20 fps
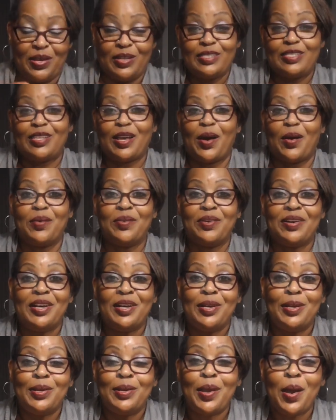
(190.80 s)
So,
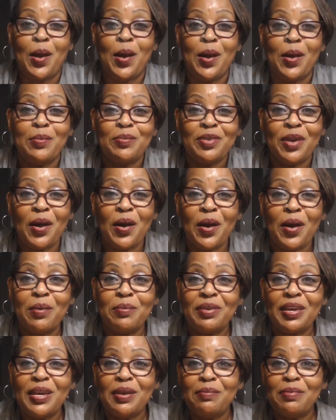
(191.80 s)
yum,
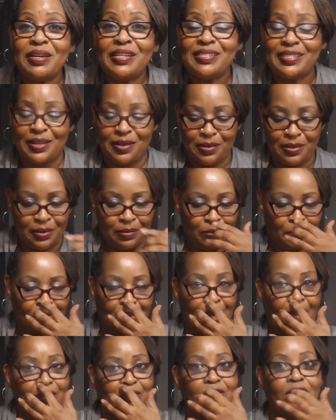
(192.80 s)
yum, give me some. Ooh,
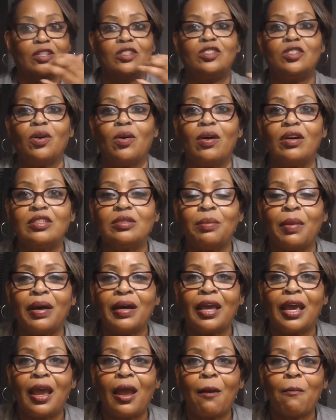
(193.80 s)
y'all should have charged my
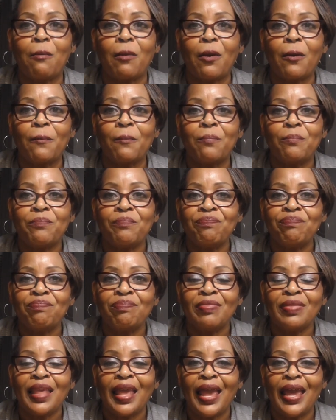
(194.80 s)
camera.
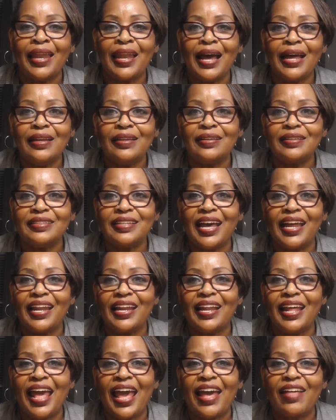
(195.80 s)
And I looked at
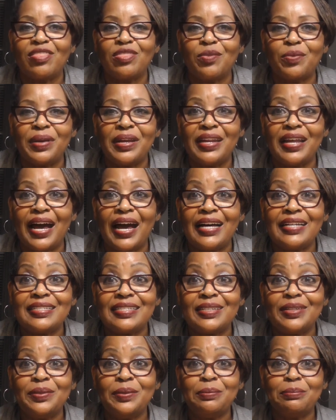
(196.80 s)
it had three
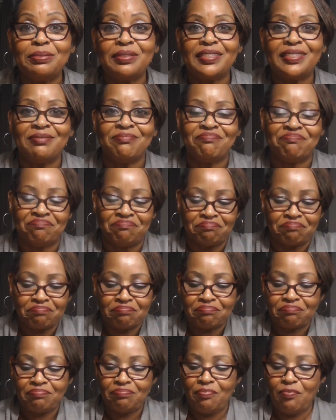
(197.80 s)
dots. Oops.
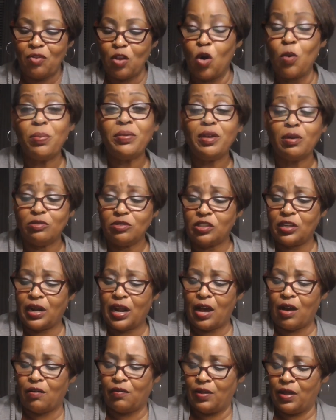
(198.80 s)
Hope it don't
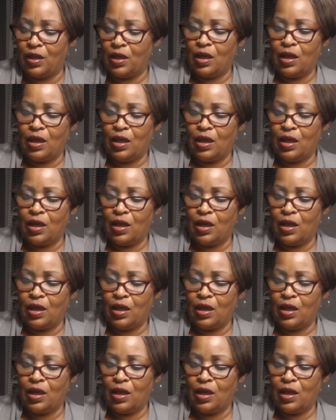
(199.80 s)
shut off.